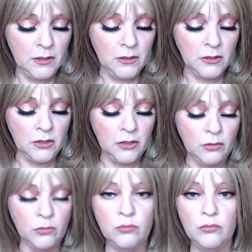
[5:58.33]
you
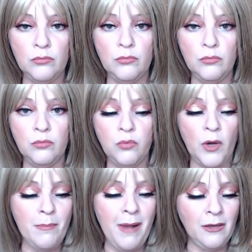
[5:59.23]
know, what
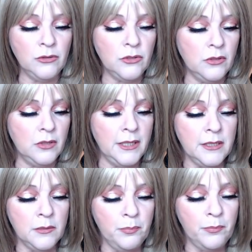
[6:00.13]
about
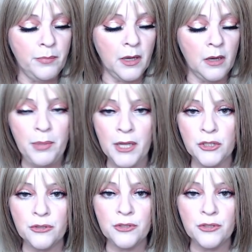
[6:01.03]
these uh, pictures